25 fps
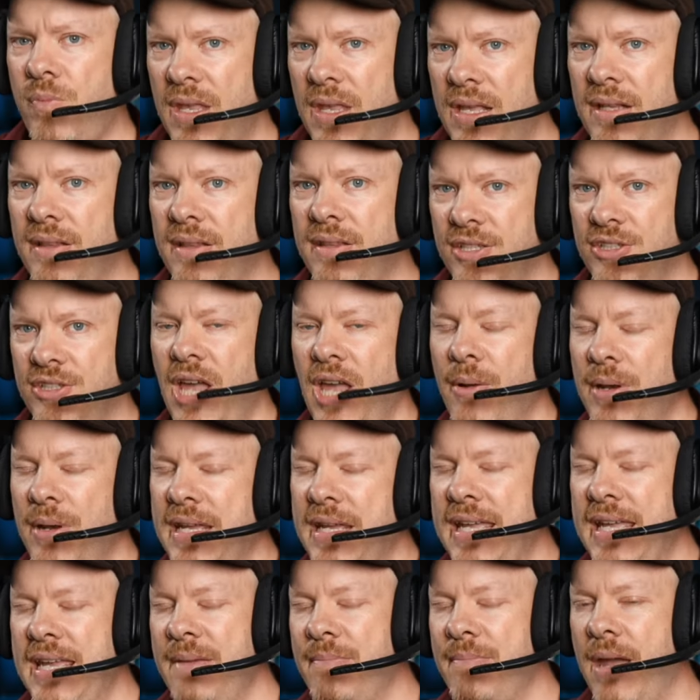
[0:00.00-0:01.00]
the Sony
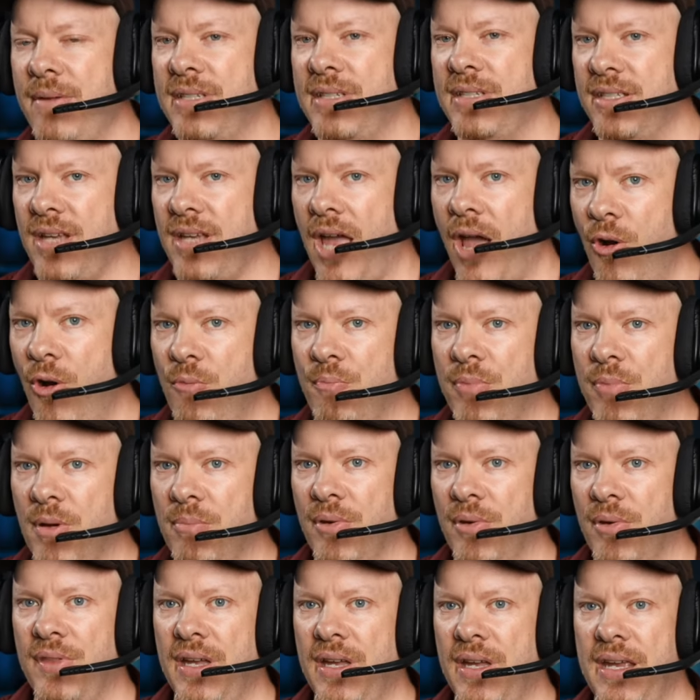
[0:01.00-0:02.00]
E mount is open,
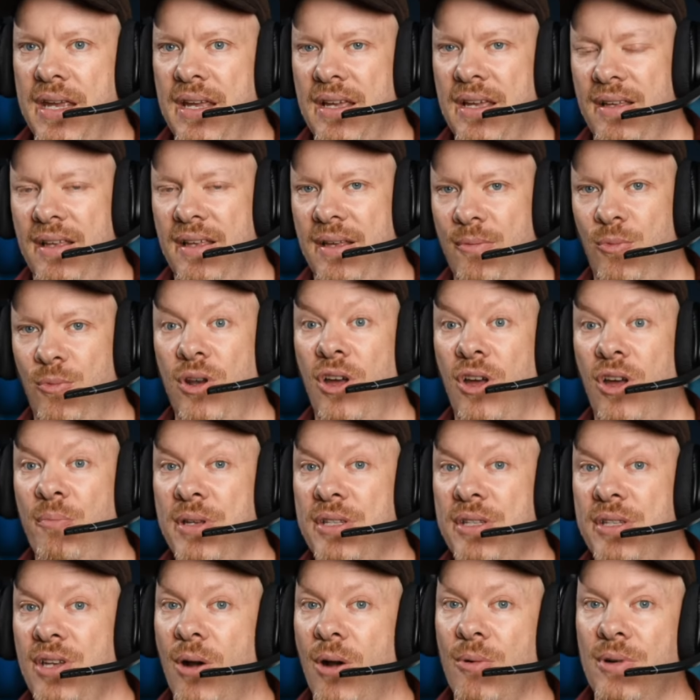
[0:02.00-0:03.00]
but they uh, what I've been
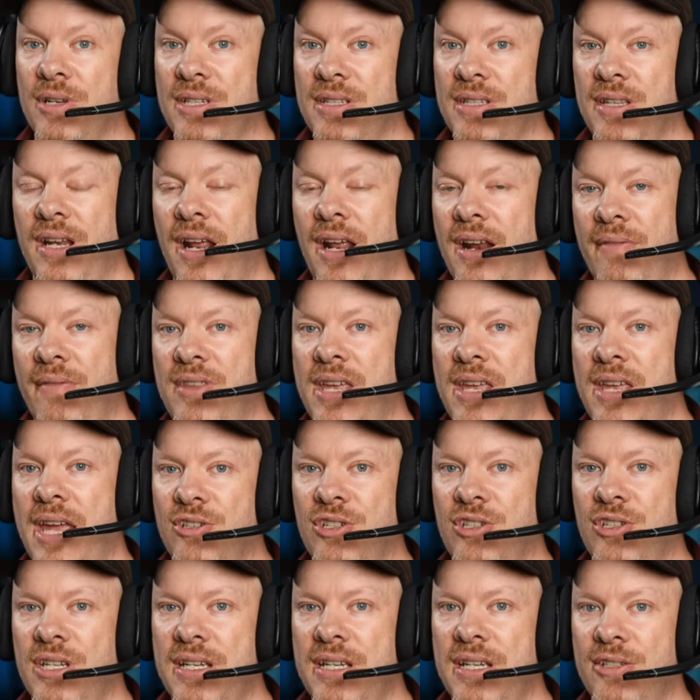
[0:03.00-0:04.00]
told is they don't have the
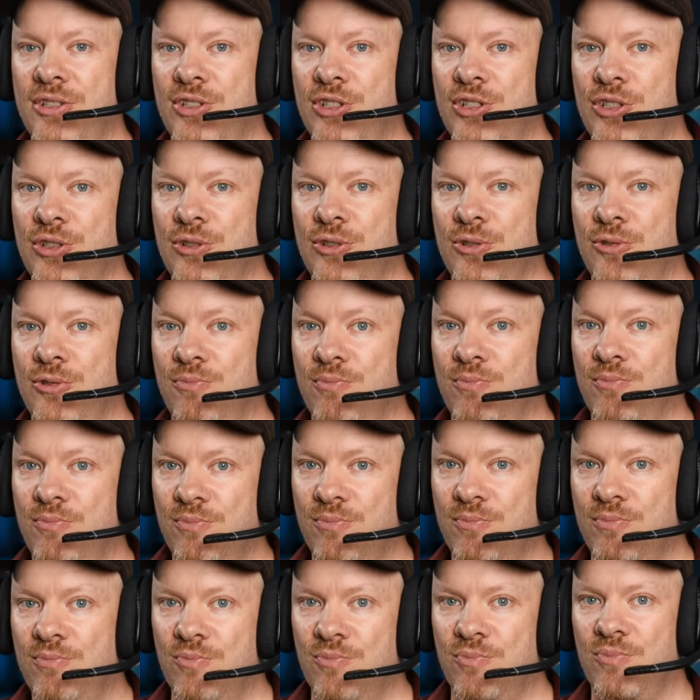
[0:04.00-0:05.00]
engineers to
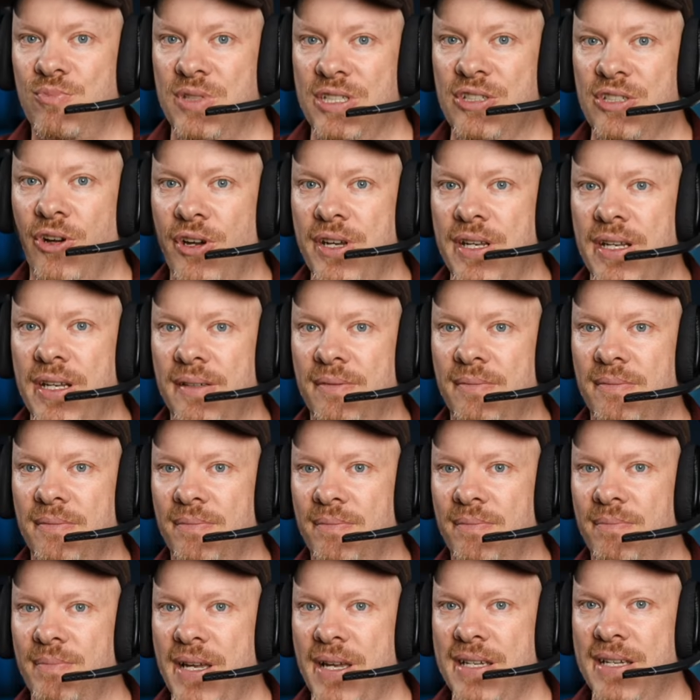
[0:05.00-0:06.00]
design it.
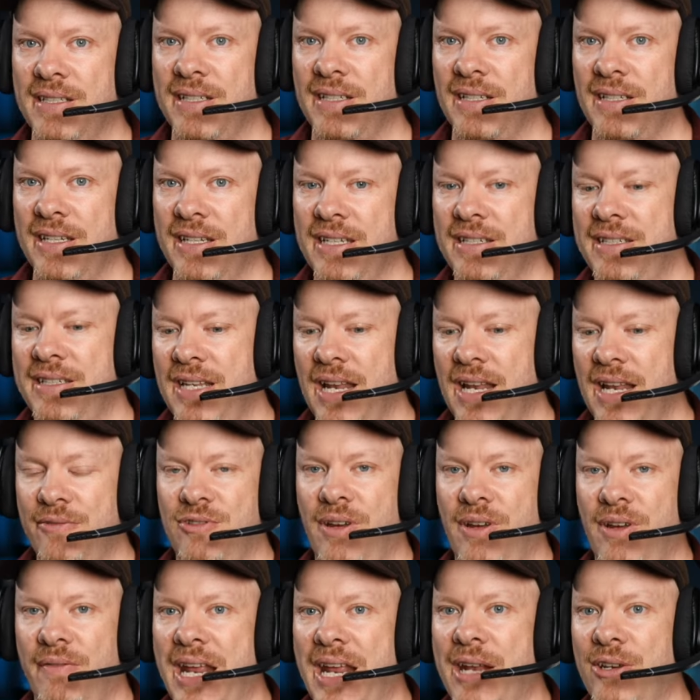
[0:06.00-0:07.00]
Basically, you still have to
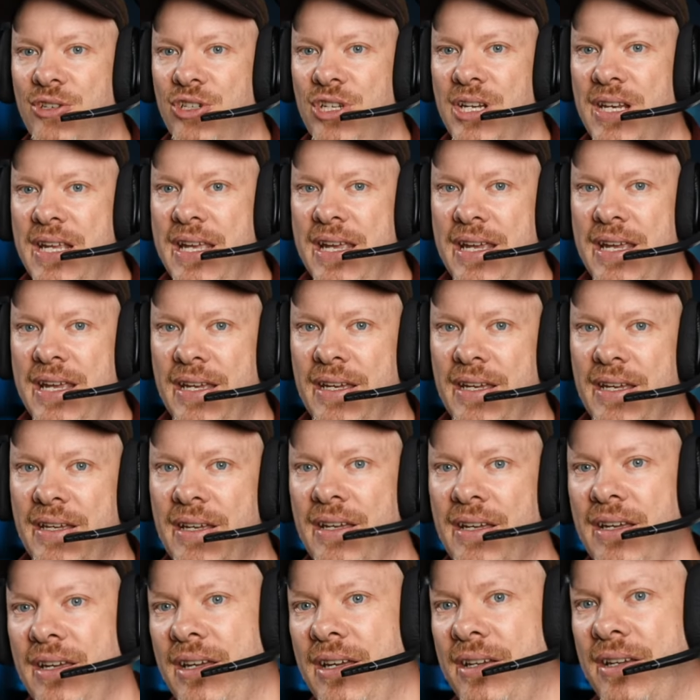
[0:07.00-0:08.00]
have an engineer
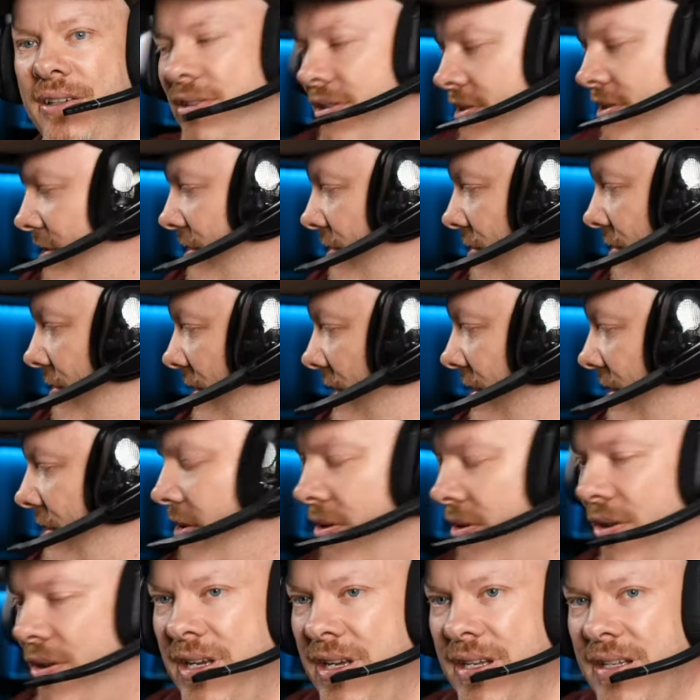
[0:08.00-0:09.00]
to
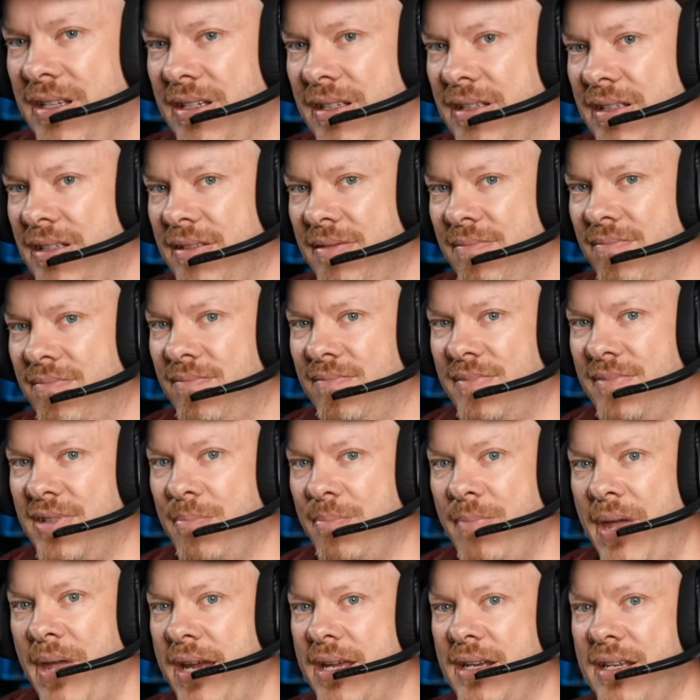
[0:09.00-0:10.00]
design the
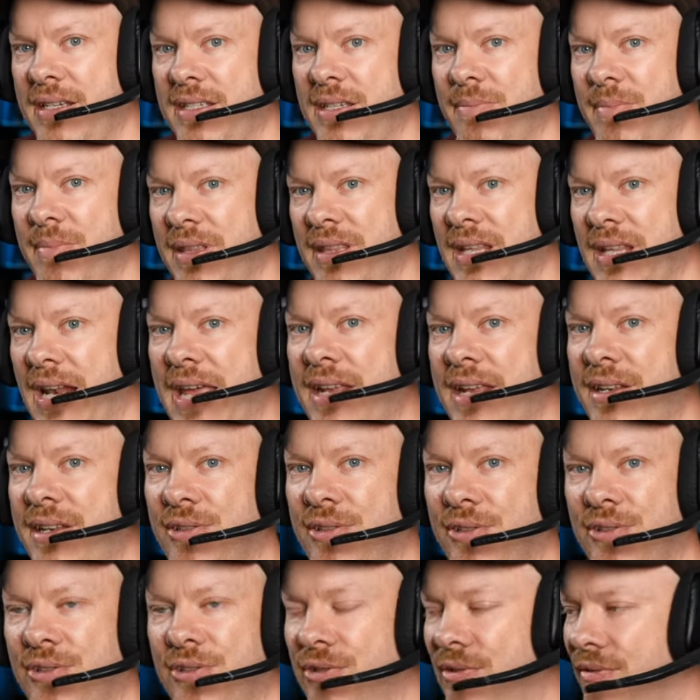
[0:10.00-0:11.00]
mechanism in the lens
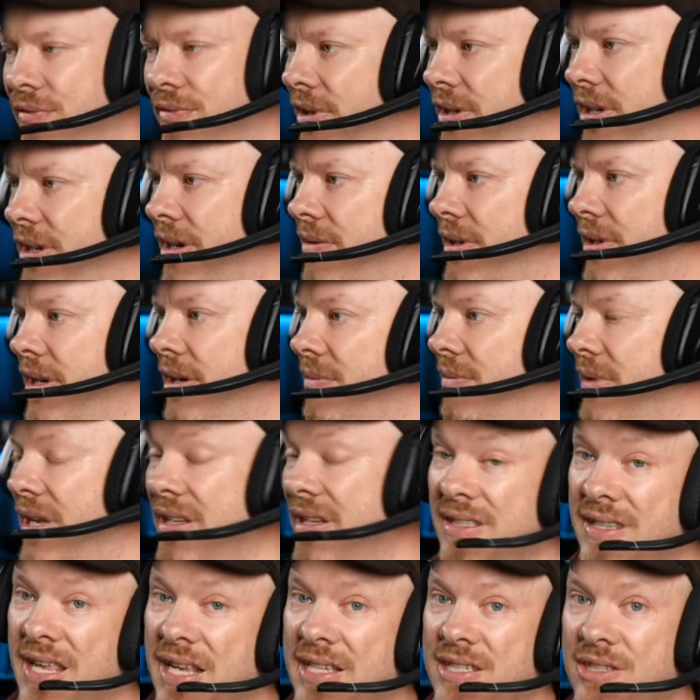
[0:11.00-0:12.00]
and stuff. I don't know.
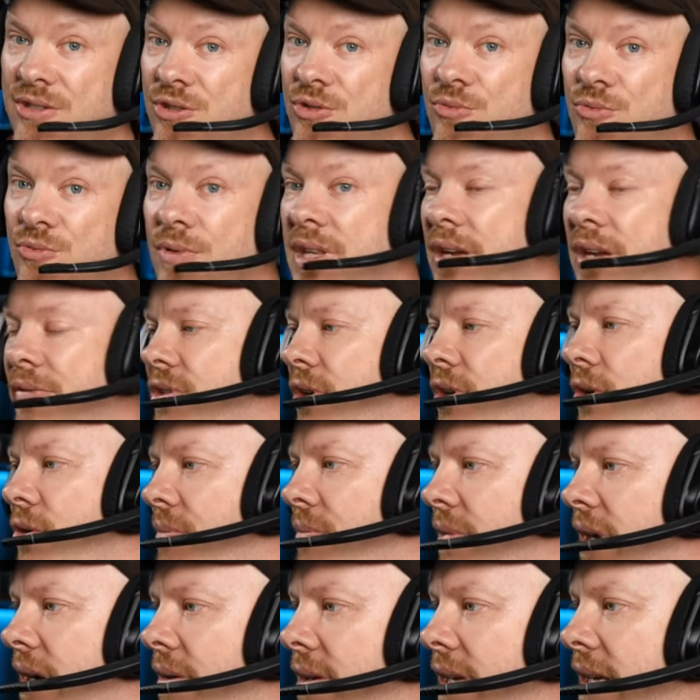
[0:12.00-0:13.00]
That's that's just what they've told
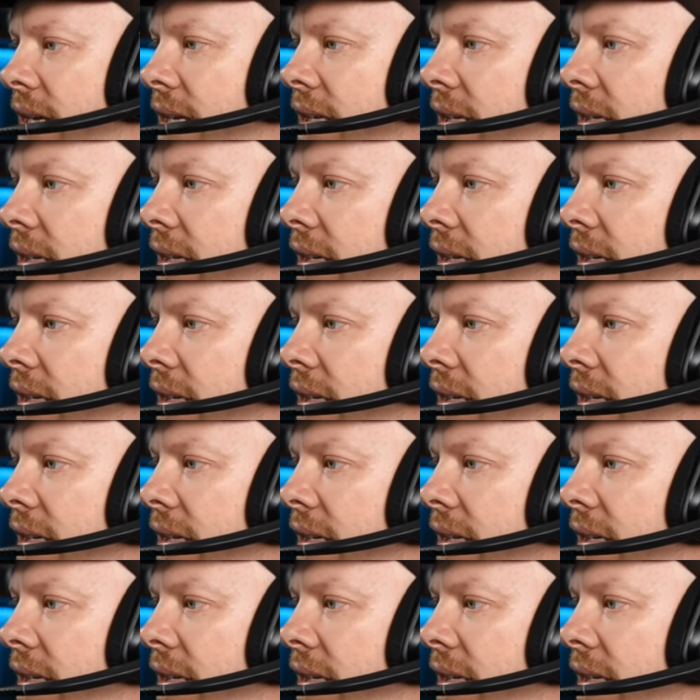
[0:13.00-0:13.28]
me. Okay.